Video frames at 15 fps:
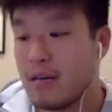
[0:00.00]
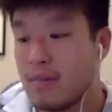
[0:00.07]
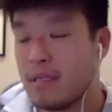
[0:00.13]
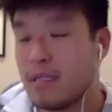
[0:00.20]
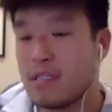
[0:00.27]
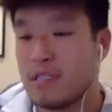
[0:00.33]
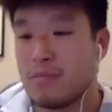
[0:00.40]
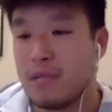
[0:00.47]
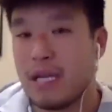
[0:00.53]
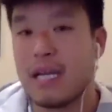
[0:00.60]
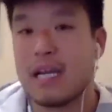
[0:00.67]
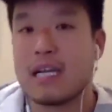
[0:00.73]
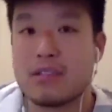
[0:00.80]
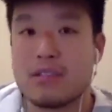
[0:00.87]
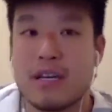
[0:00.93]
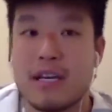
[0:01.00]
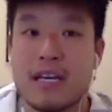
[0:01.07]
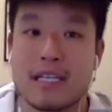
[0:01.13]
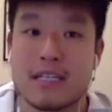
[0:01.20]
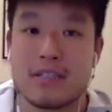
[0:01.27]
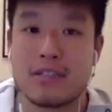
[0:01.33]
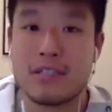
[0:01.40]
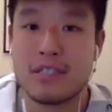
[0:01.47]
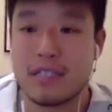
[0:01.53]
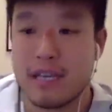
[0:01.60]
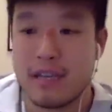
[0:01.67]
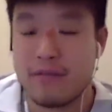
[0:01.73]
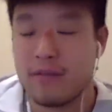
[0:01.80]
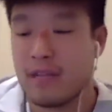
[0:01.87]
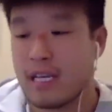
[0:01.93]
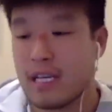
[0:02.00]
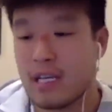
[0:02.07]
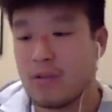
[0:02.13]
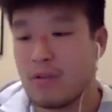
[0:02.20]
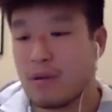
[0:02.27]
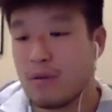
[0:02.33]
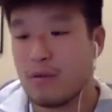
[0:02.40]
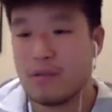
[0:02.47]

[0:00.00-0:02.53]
But just to be extra, extra safe, we're like, you know what,